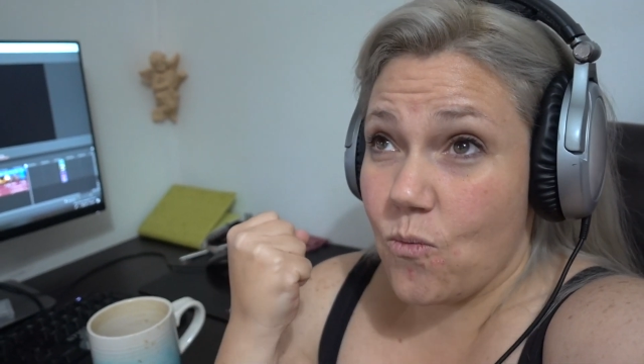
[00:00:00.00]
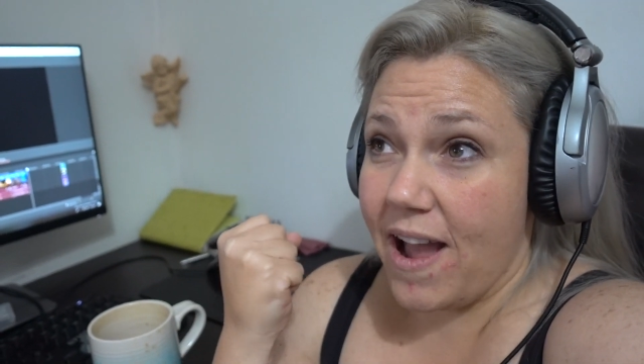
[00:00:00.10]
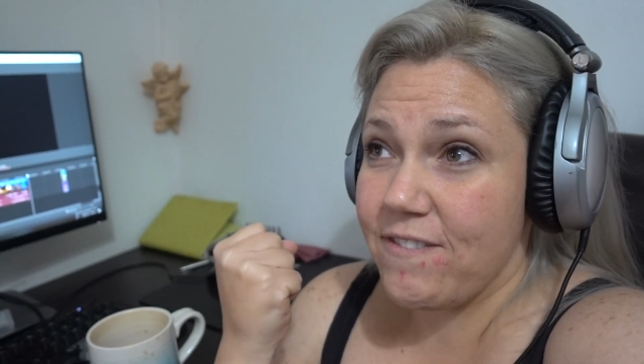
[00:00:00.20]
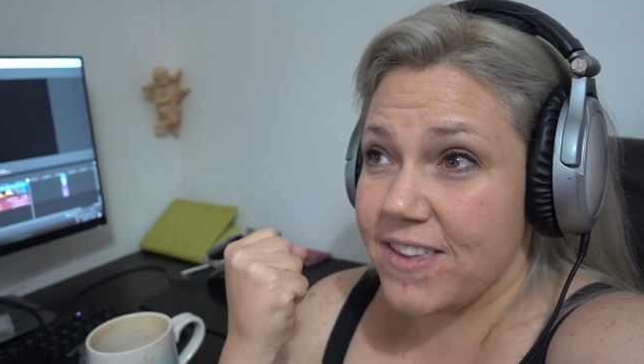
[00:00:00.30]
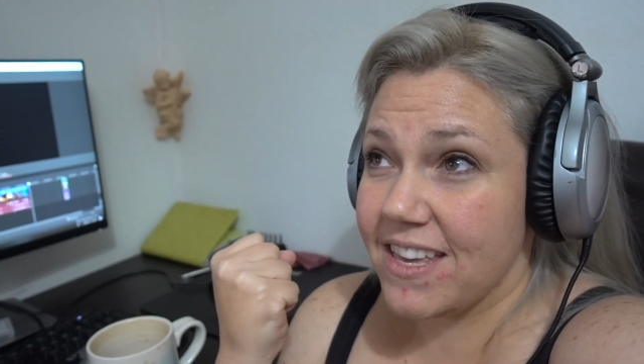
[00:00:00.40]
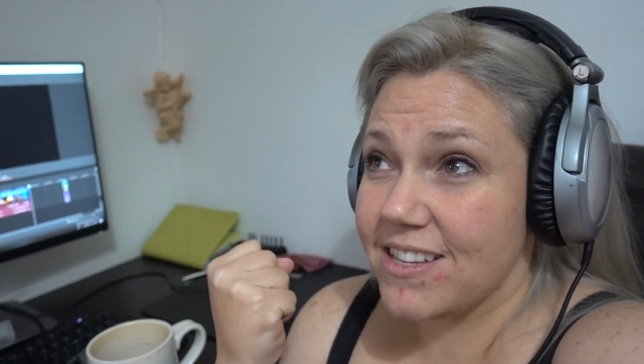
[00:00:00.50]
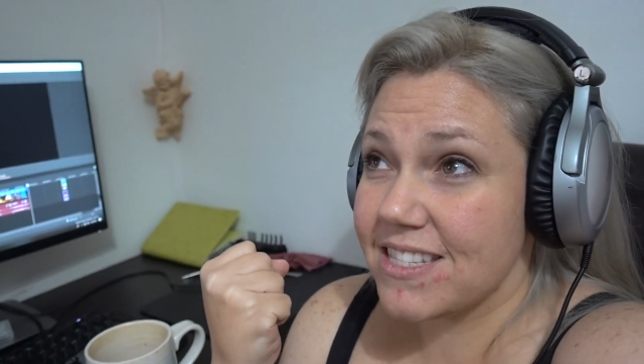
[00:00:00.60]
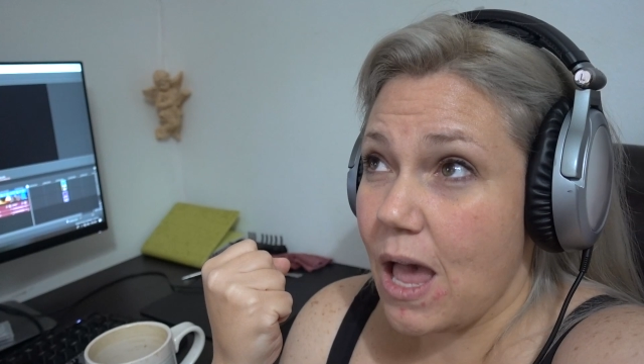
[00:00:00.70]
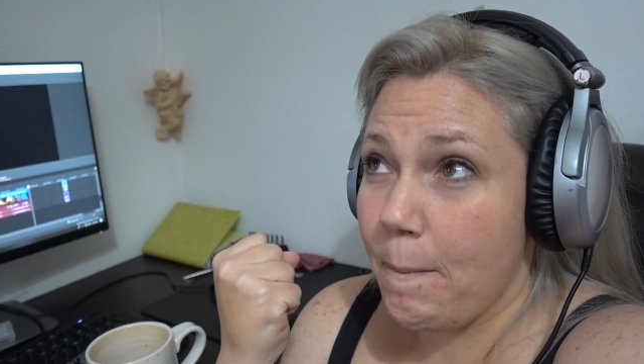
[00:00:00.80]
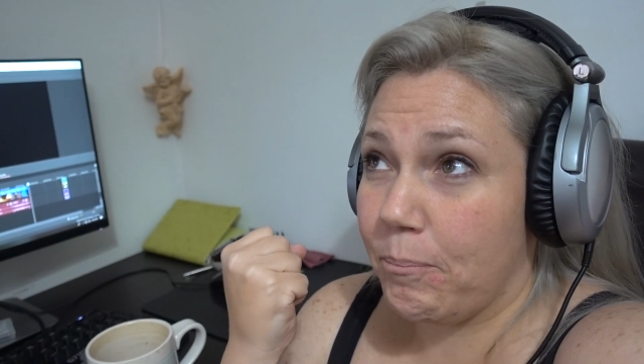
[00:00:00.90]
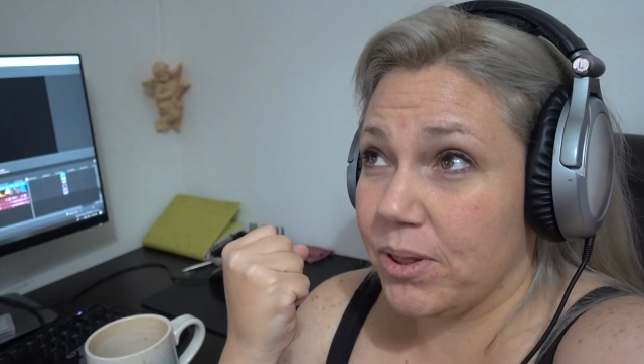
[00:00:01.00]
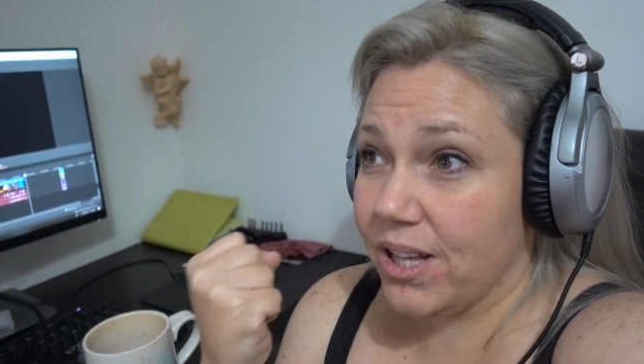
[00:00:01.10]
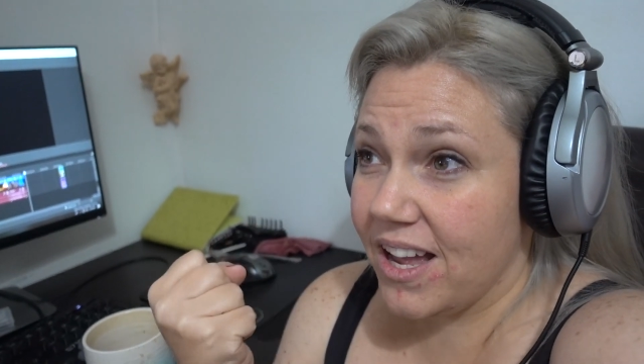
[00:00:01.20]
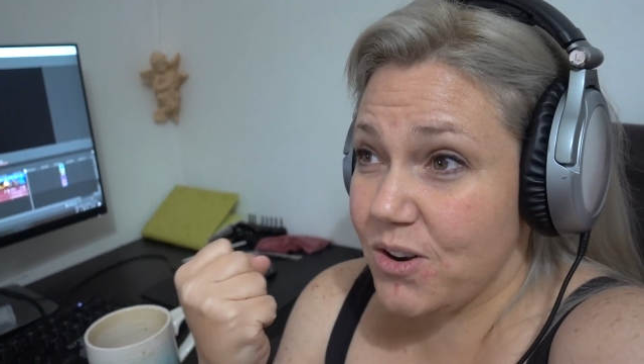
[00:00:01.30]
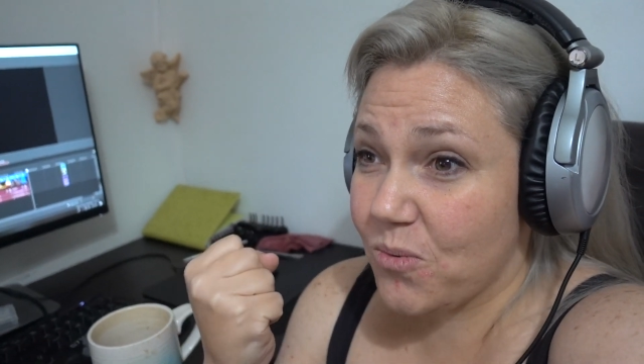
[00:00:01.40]
Rafael's
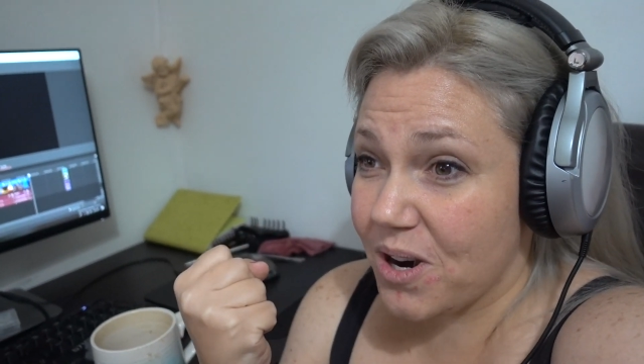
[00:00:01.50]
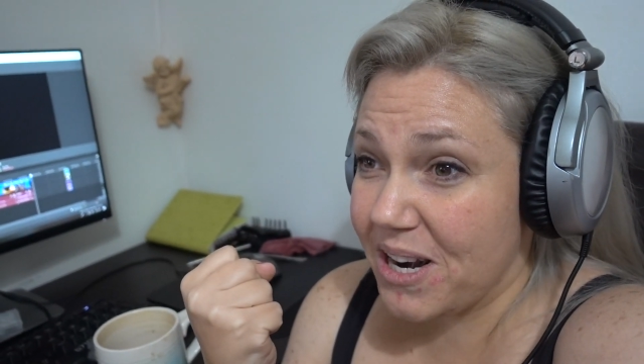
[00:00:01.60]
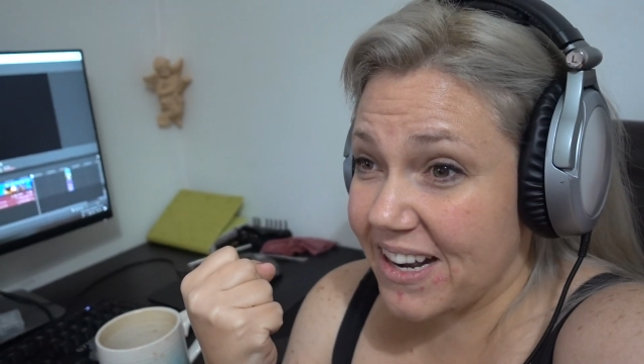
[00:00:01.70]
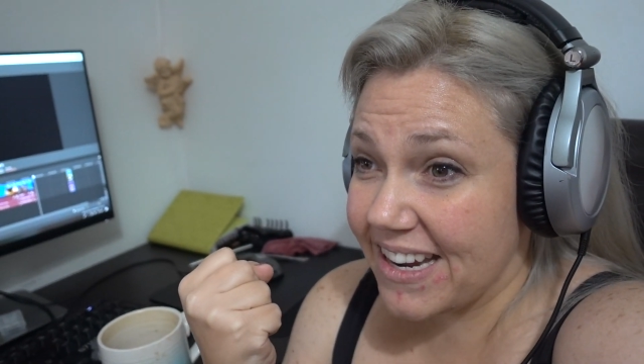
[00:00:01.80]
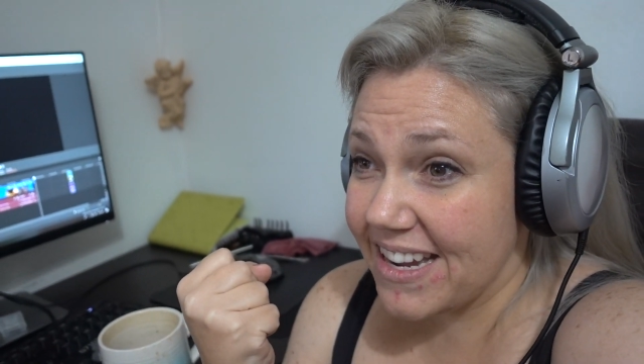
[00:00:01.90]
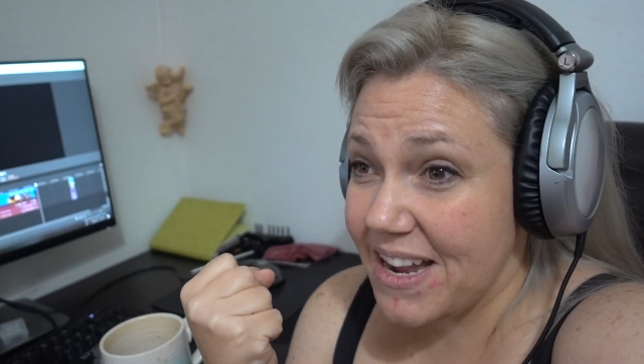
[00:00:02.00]
blood work